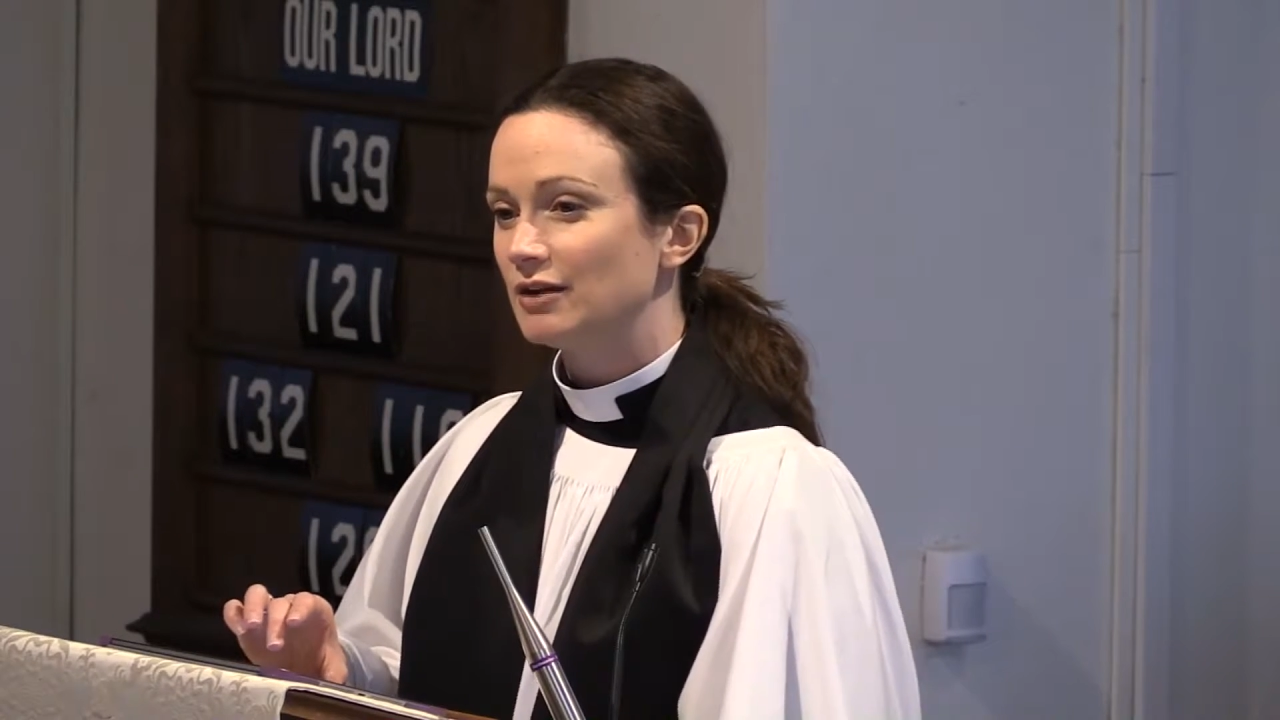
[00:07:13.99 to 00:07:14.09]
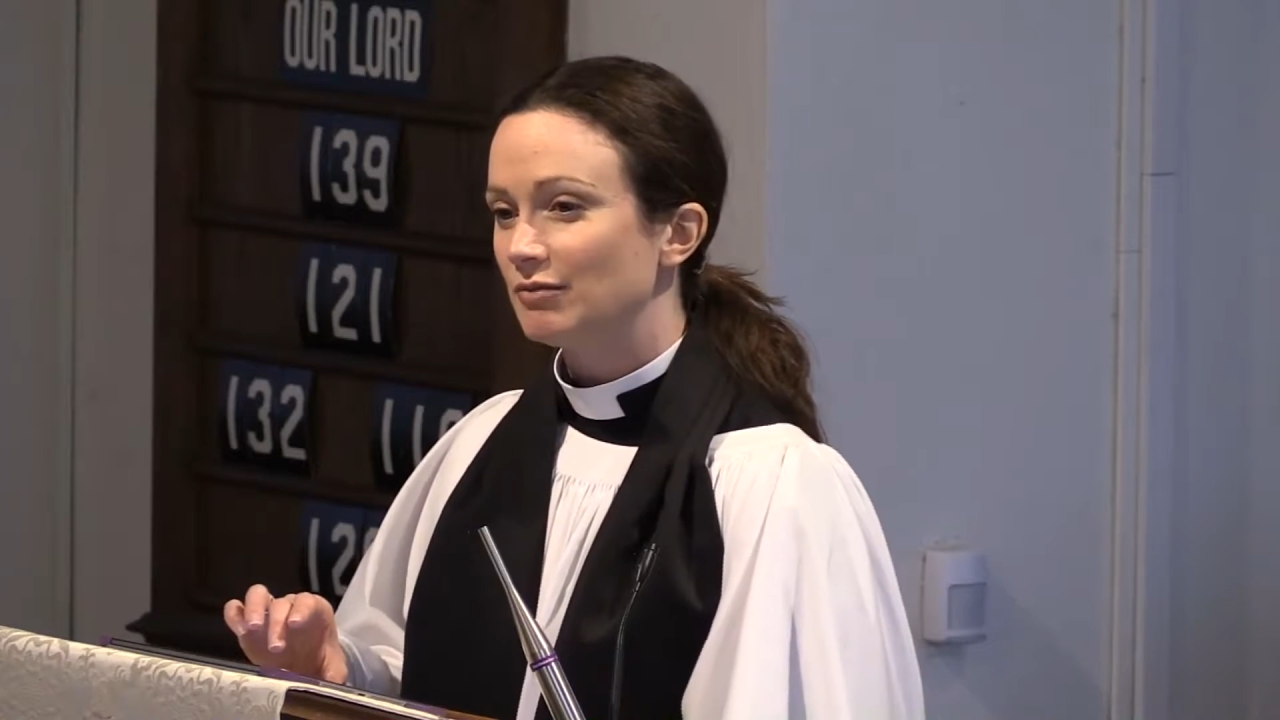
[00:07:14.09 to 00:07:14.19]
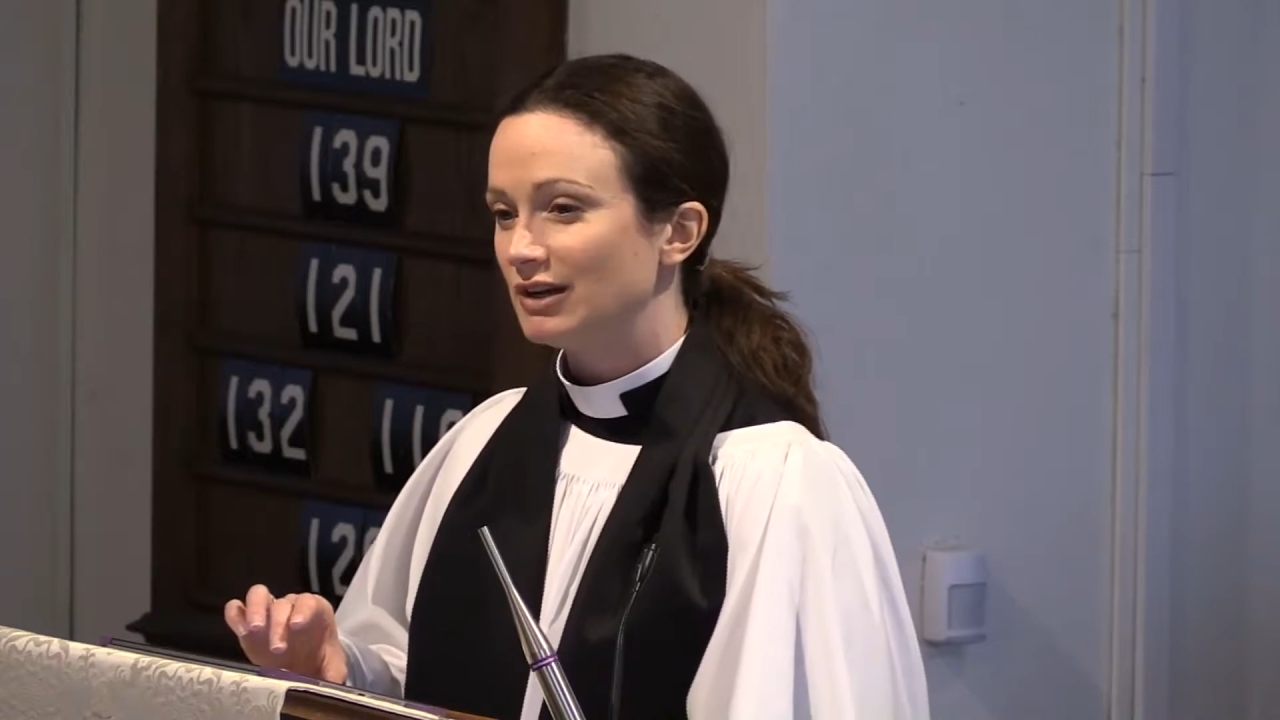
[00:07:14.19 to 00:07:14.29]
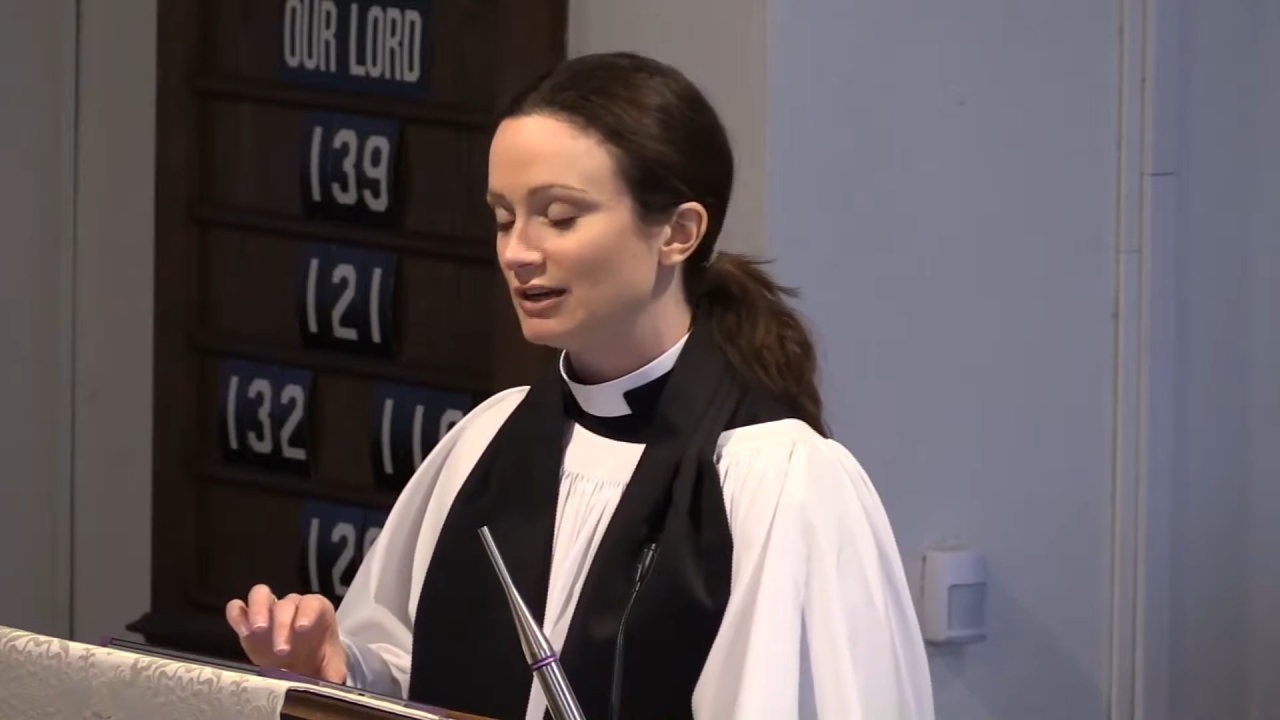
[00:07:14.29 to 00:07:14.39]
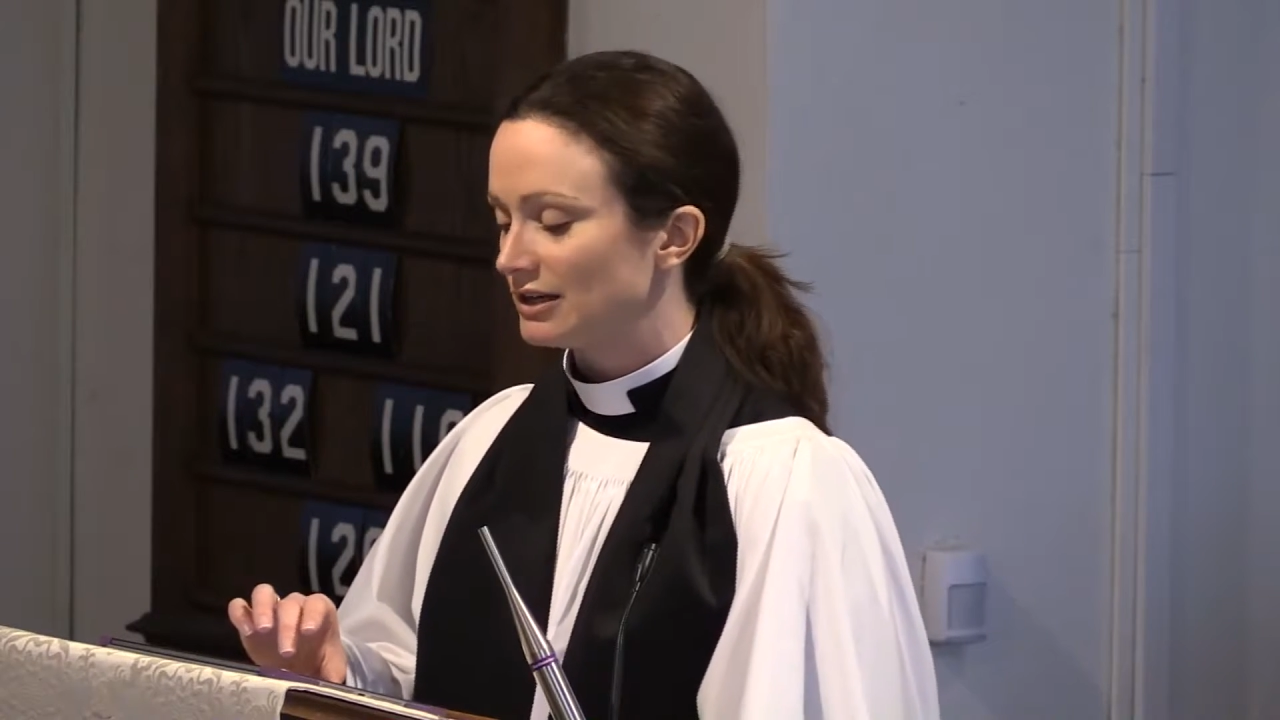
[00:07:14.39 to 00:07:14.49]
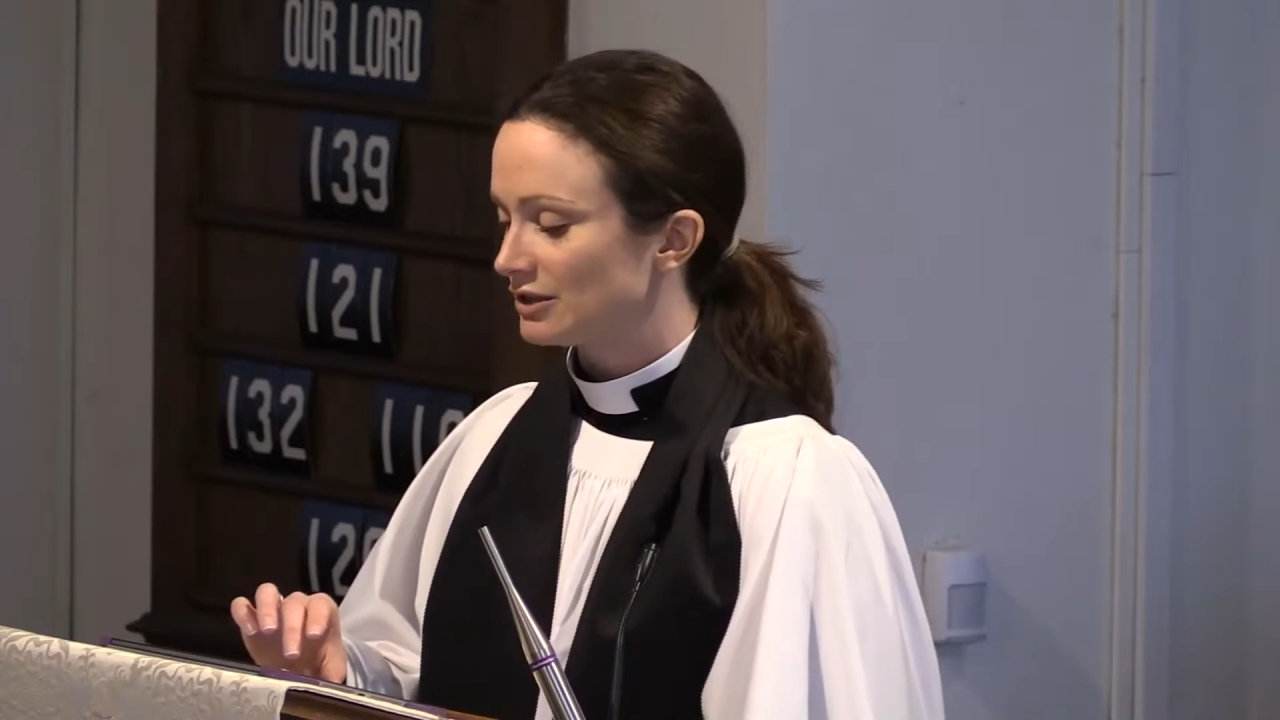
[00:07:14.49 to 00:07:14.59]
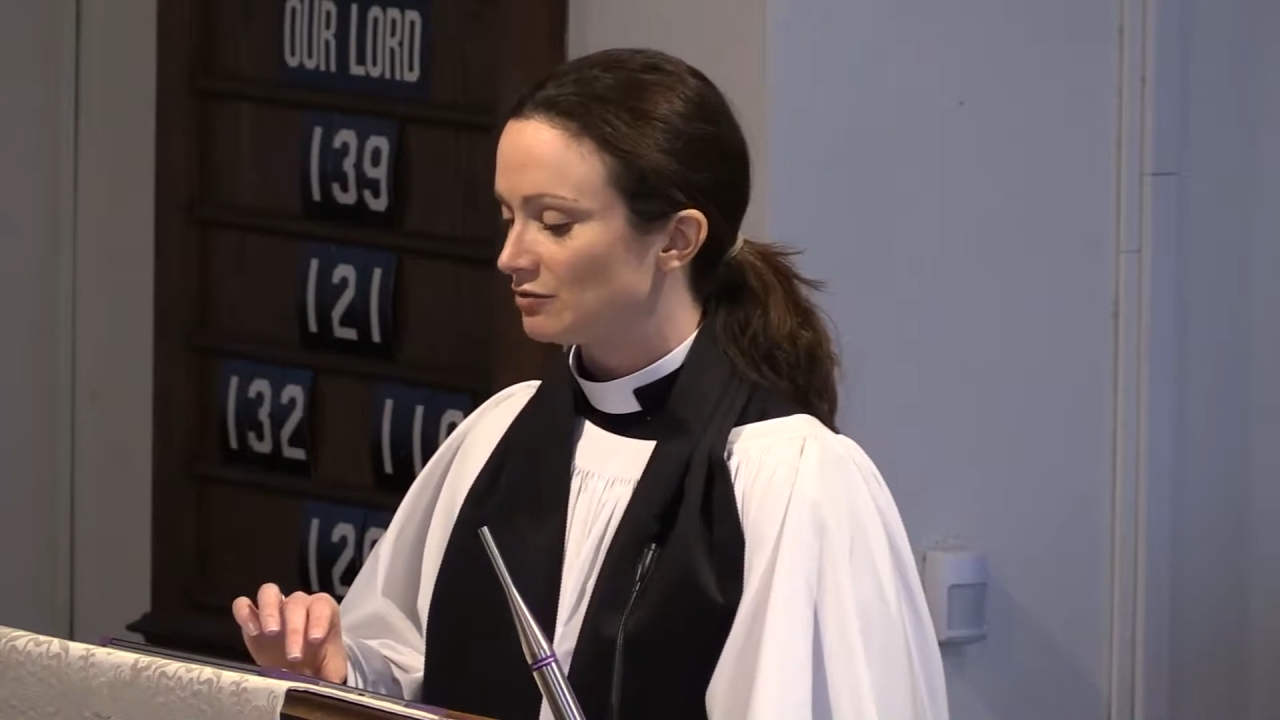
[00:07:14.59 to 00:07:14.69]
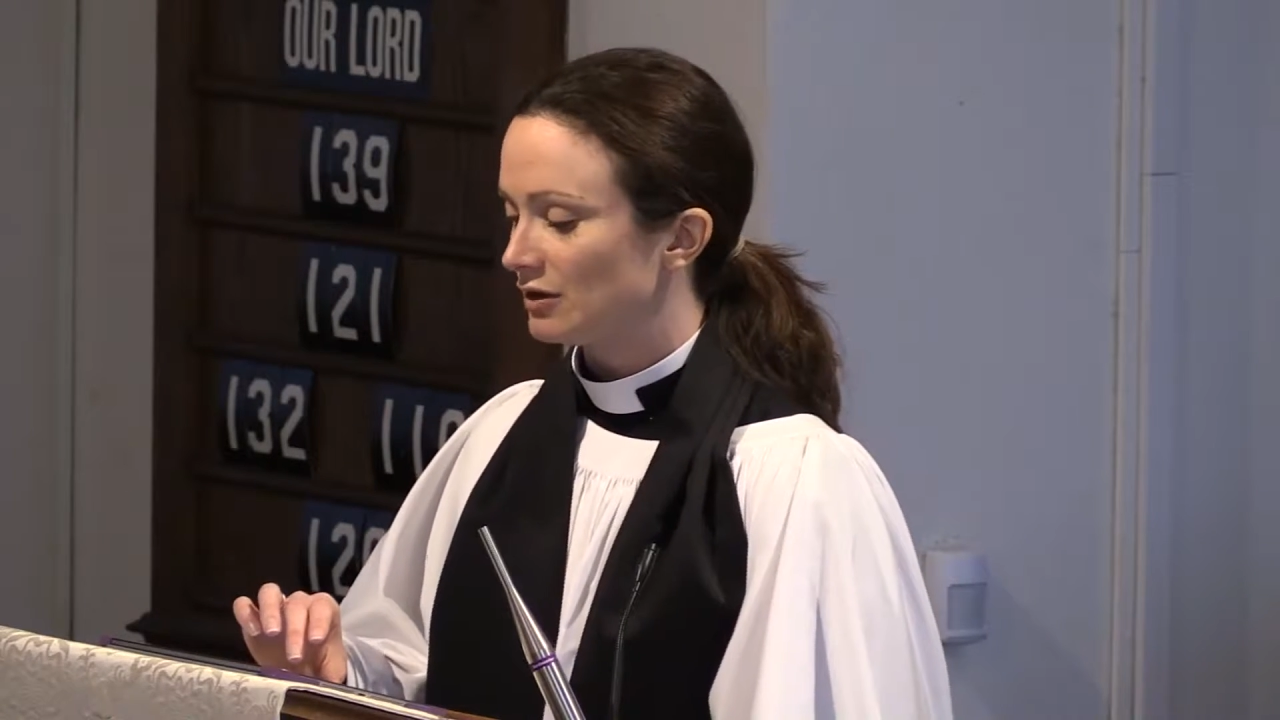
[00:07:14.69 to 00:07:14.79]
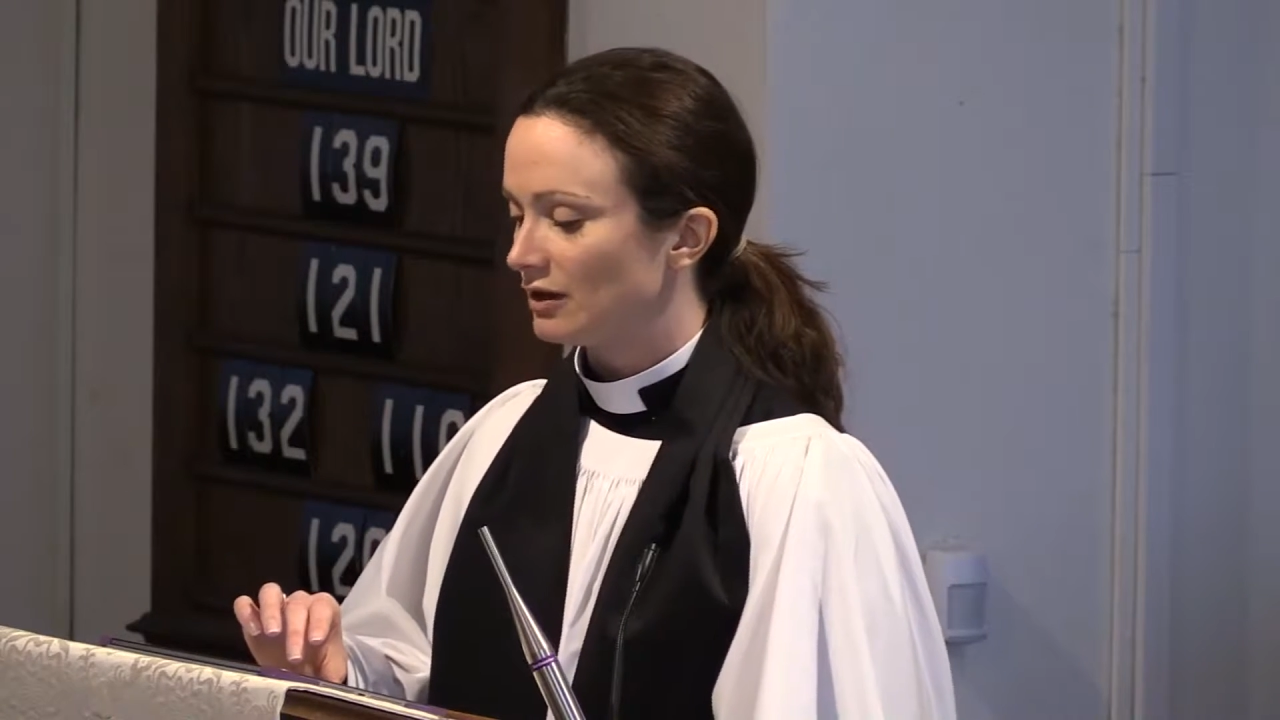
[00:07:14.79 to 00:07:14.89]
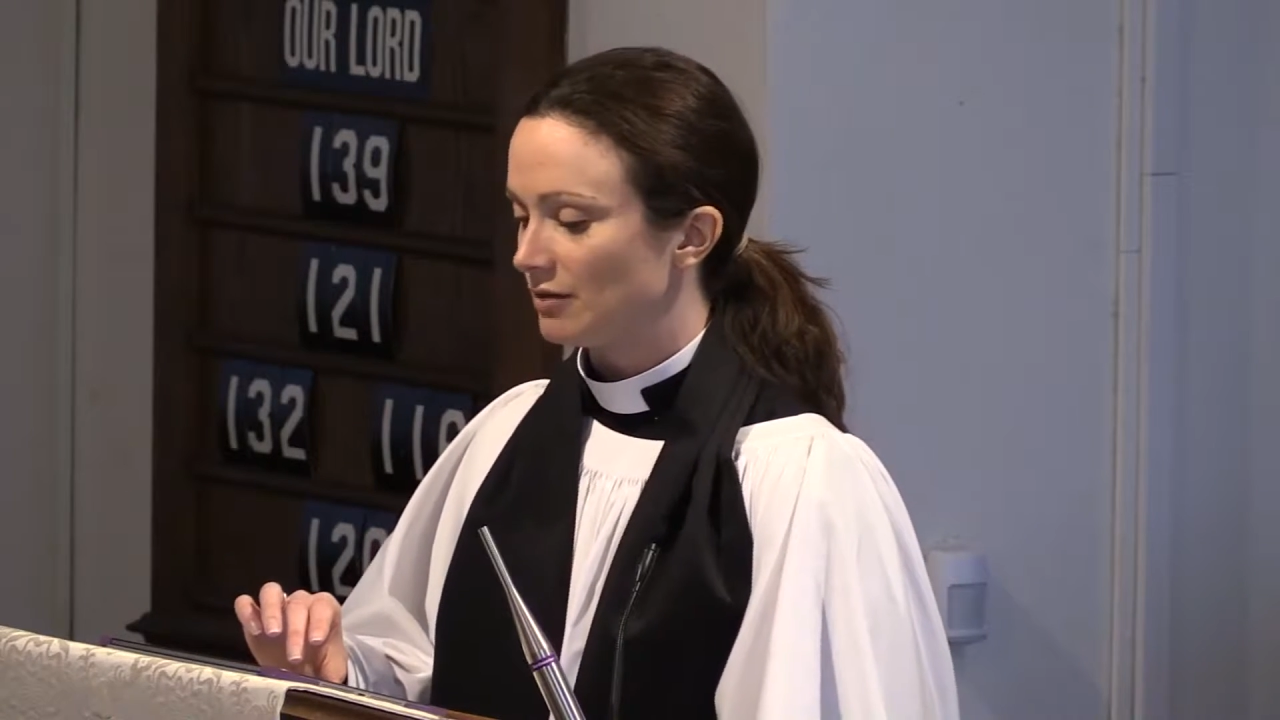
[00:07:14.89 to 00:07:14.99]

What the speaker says: but it doesn't really